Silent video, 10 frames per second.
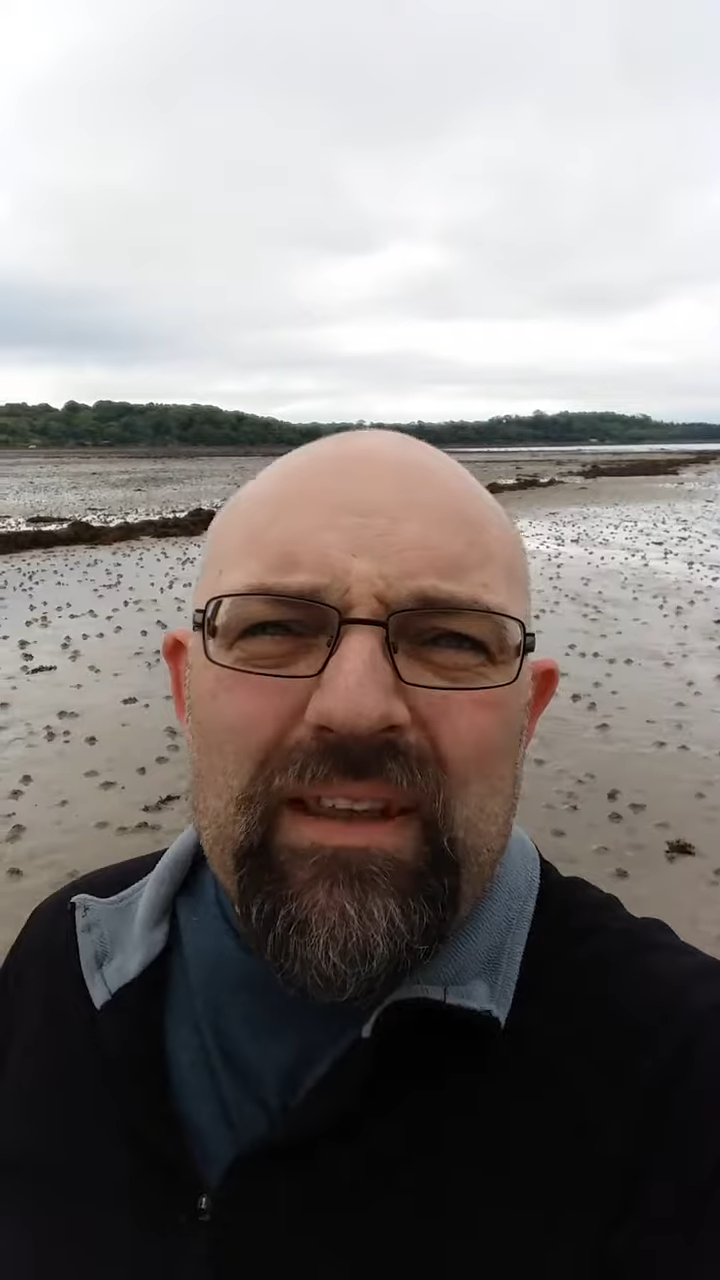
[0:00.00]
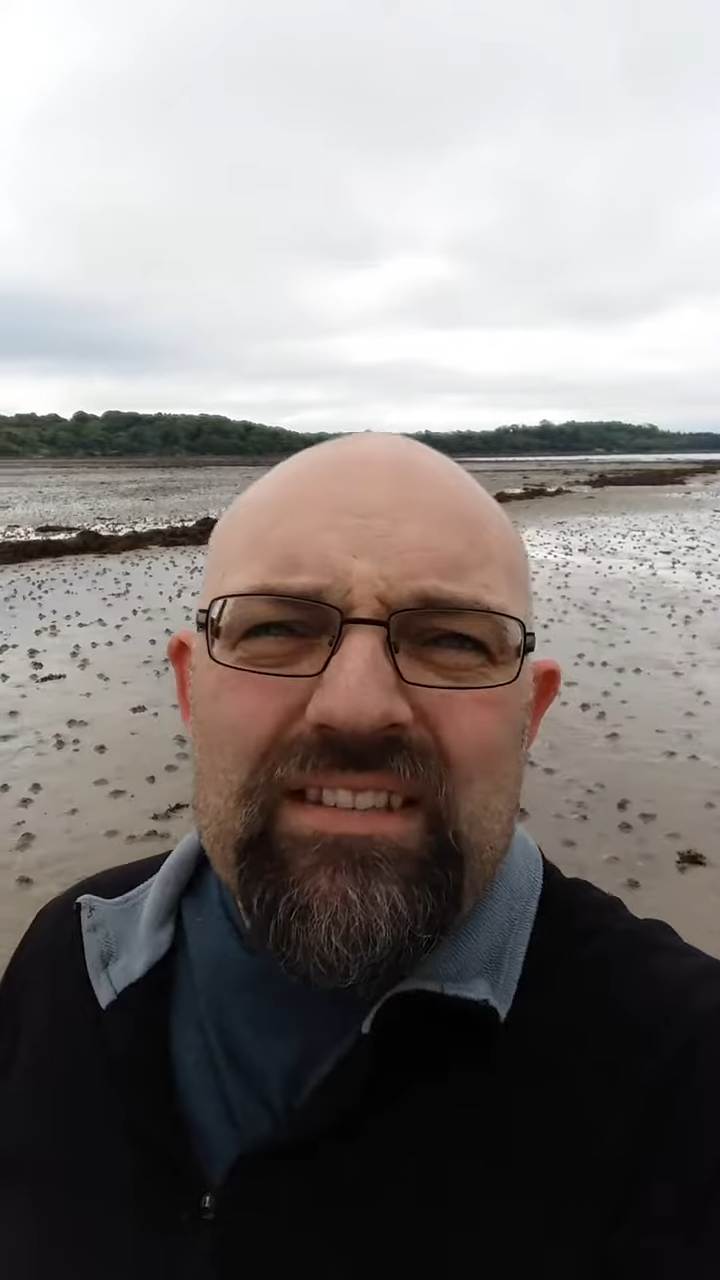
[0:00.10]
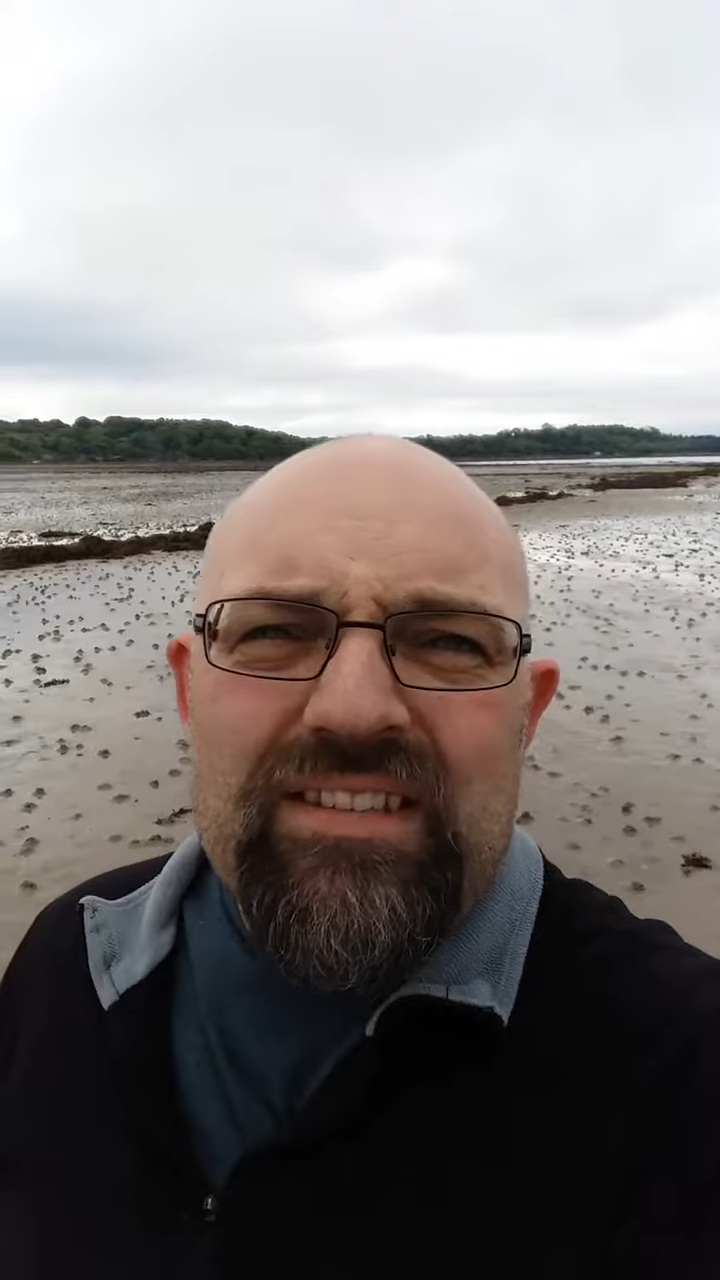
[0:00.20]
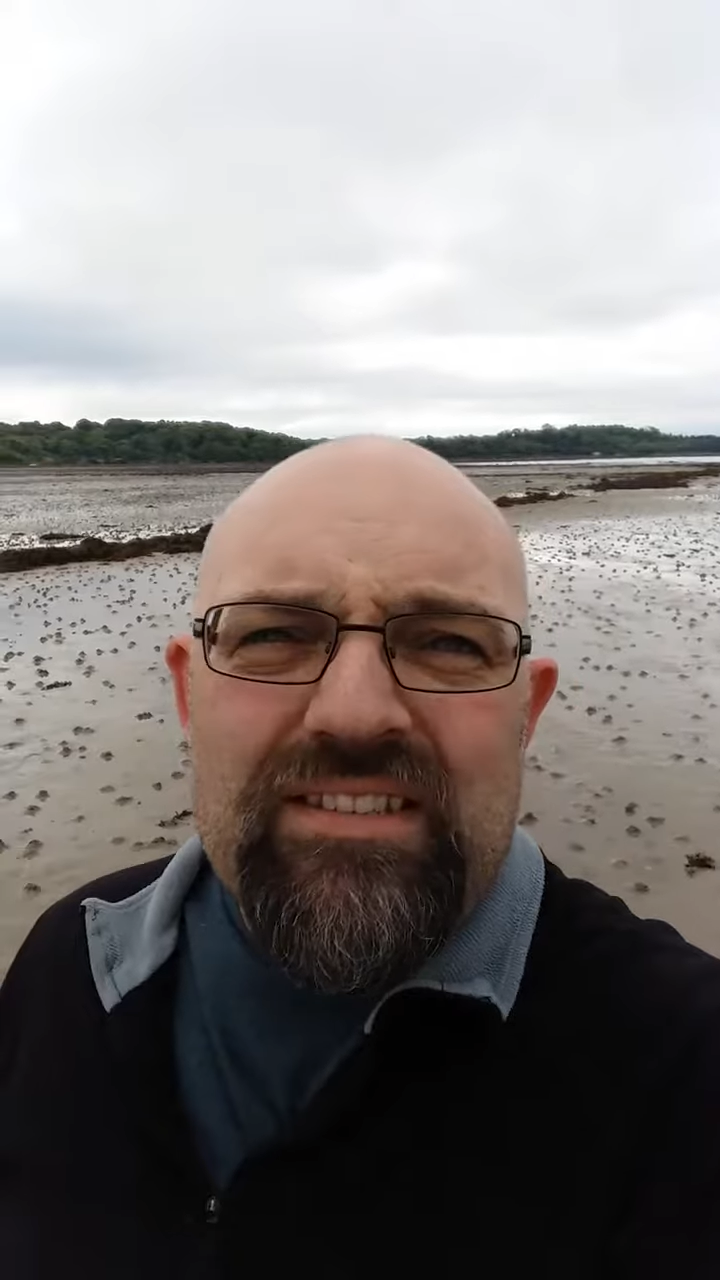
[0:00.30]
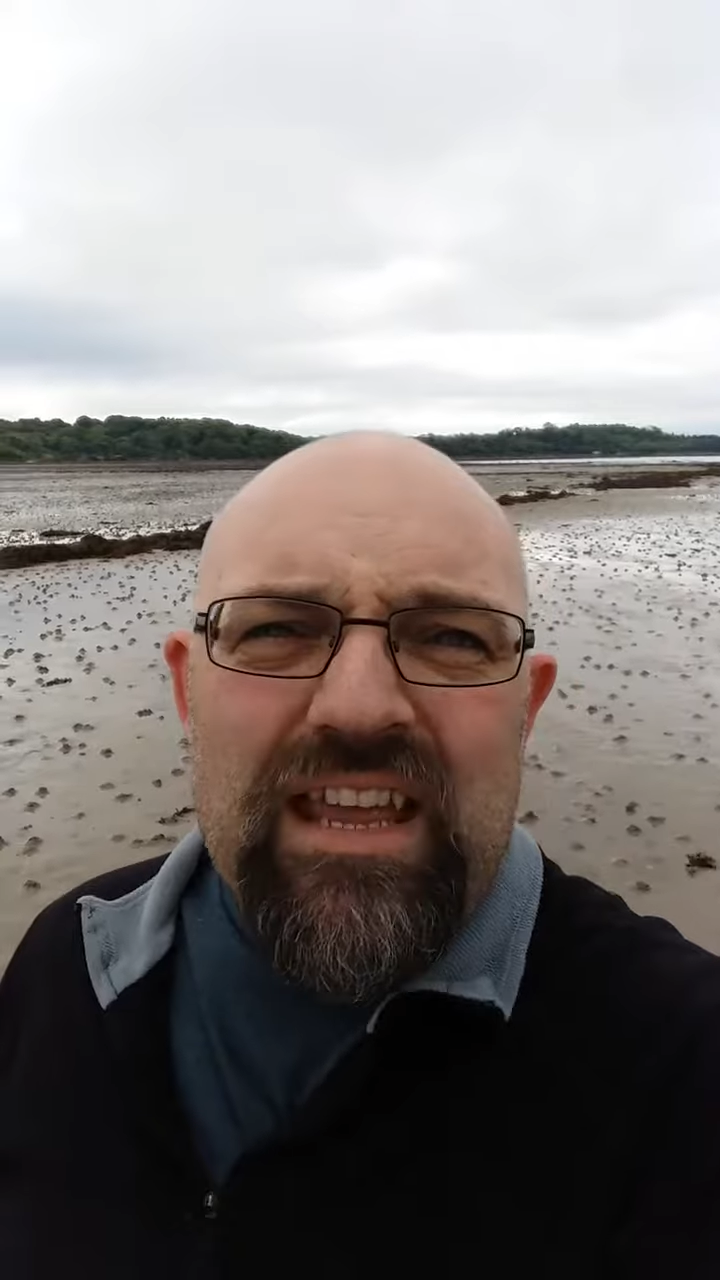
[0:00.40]

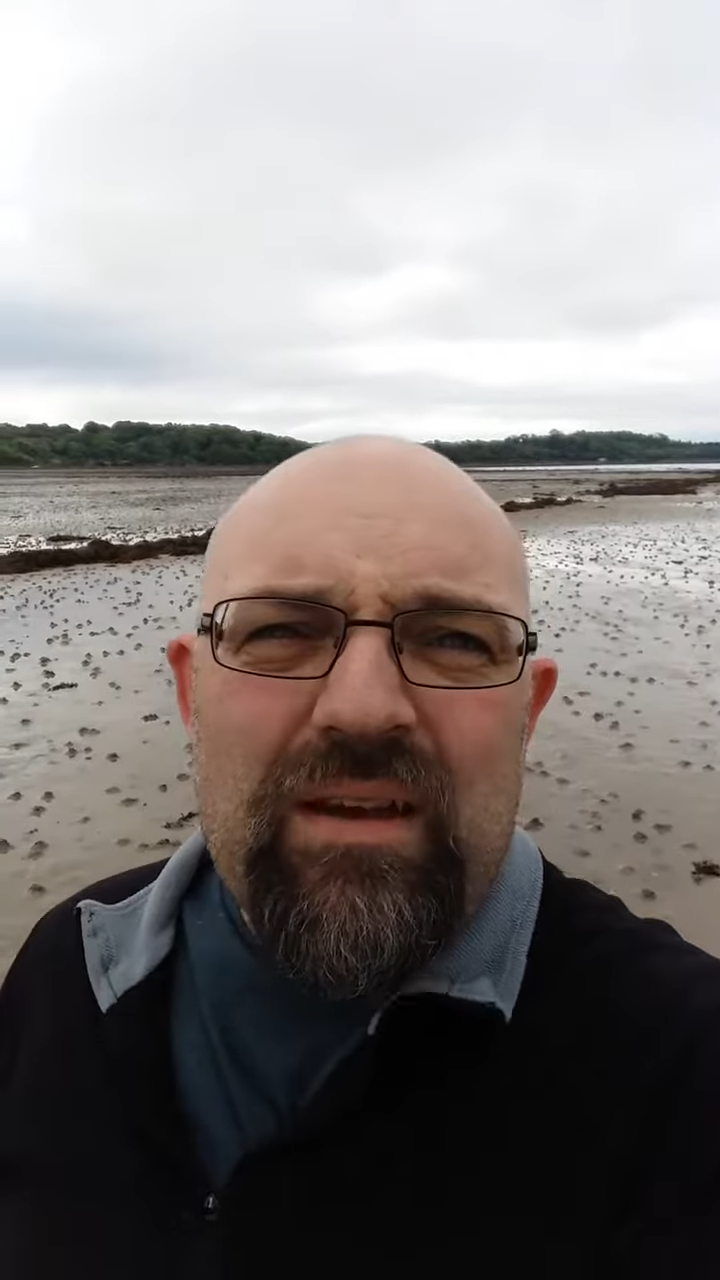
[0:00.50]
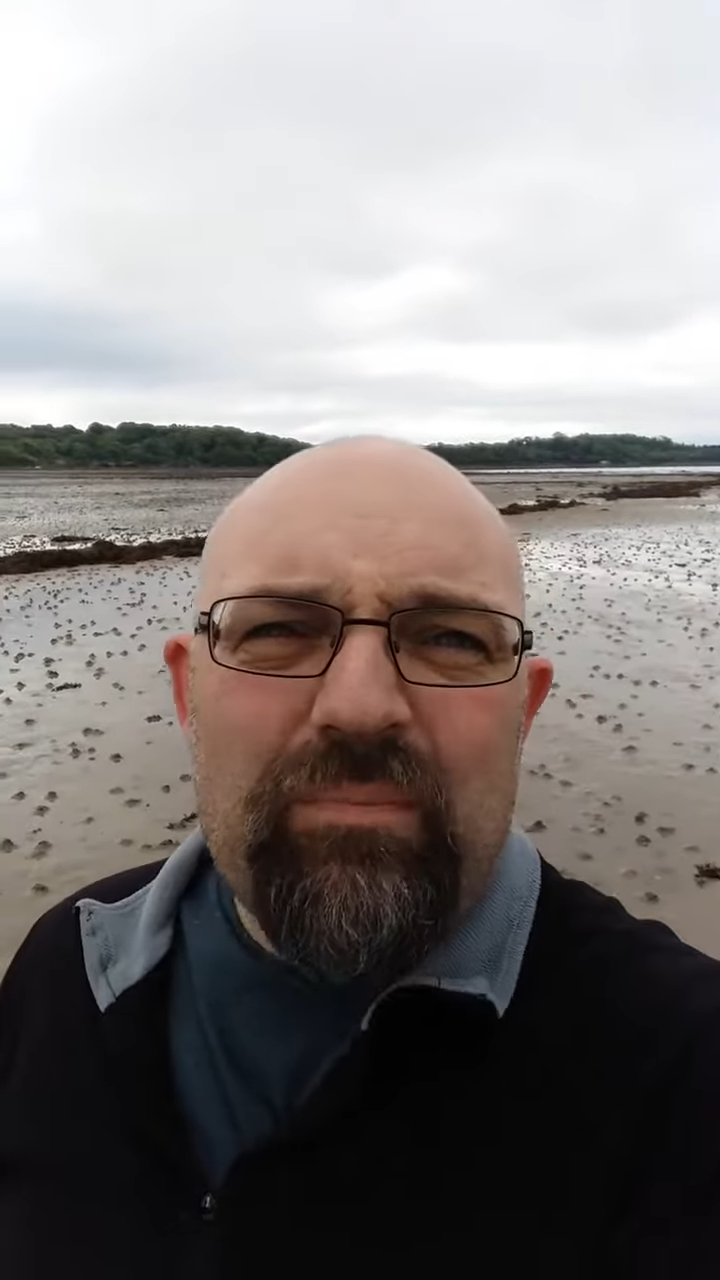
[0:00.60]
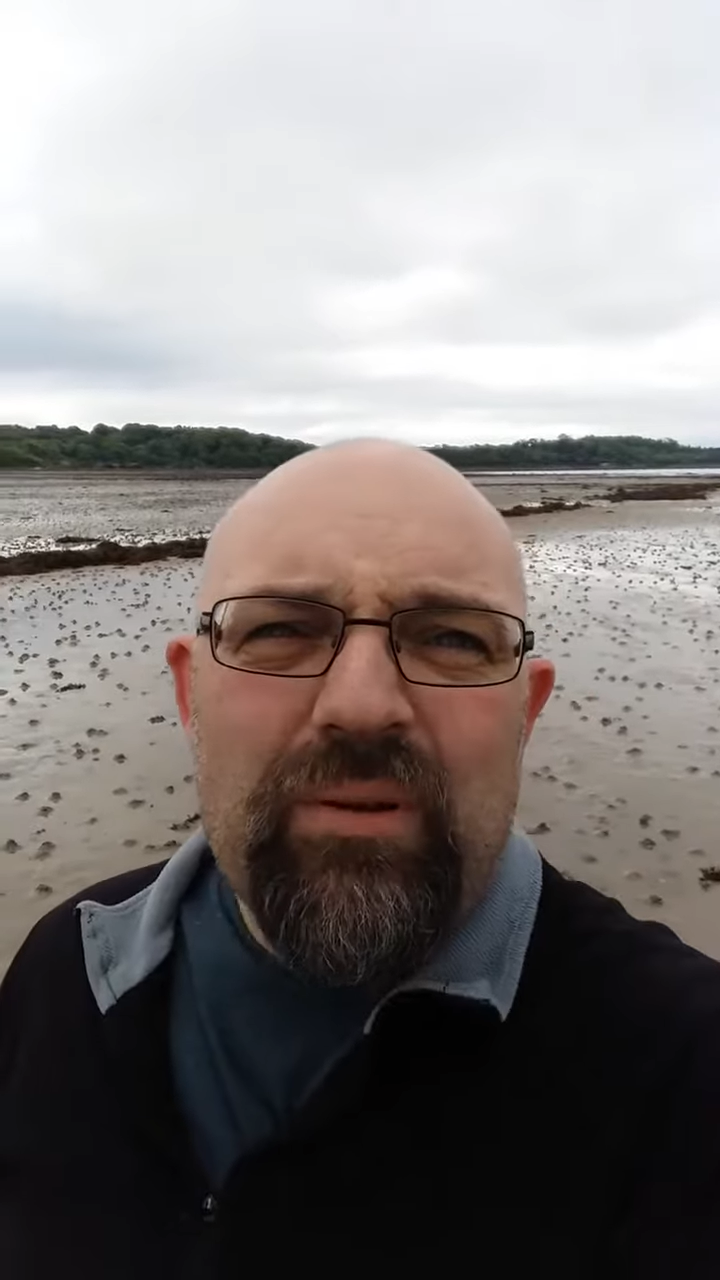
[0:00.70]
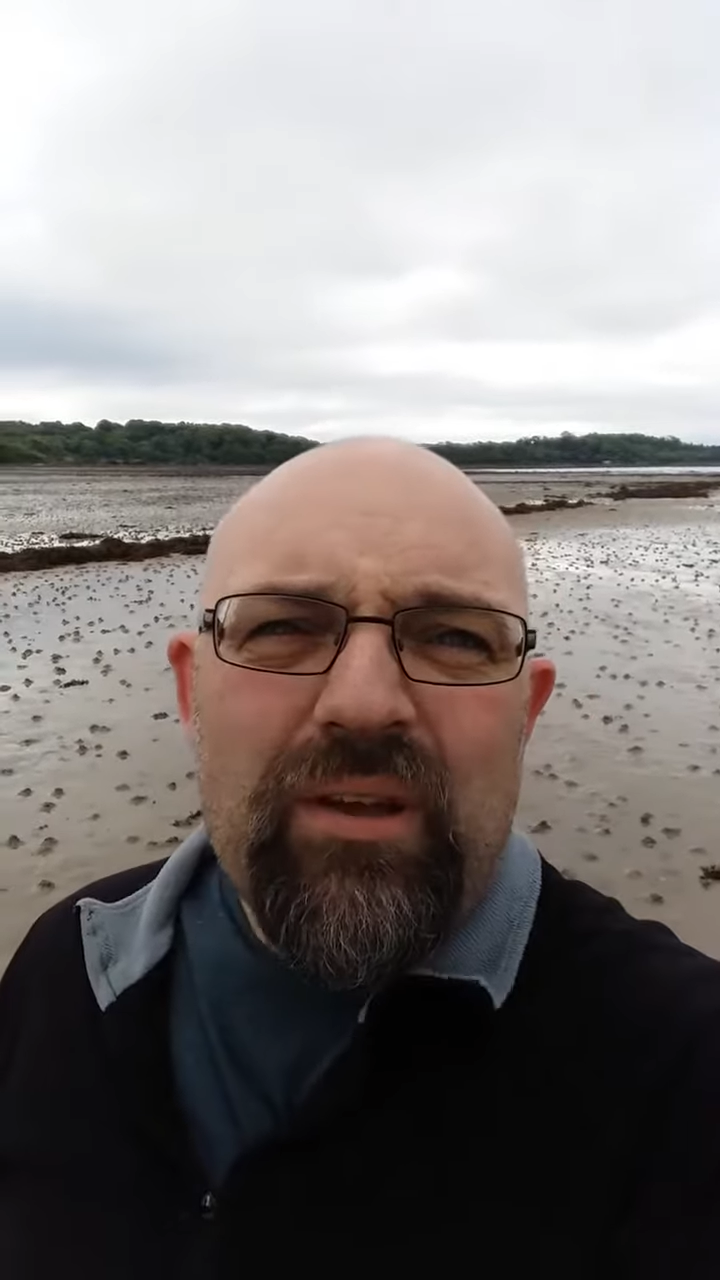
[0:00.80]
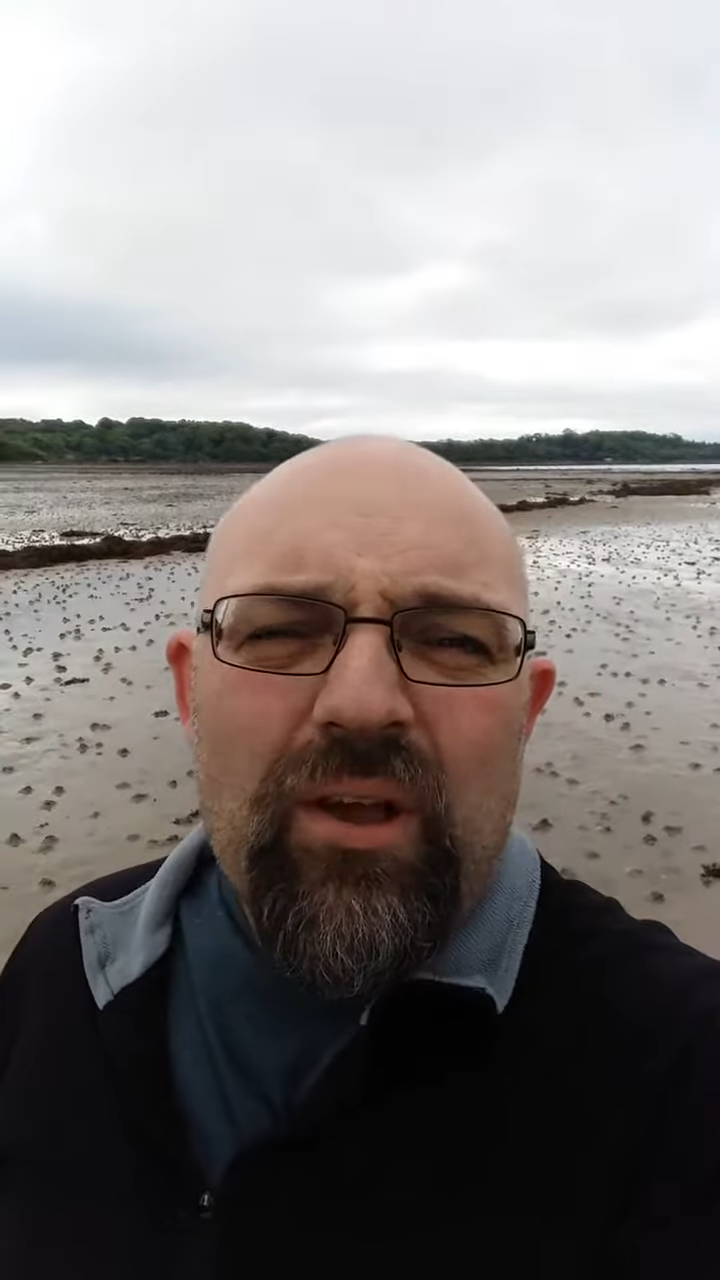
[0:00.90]
in step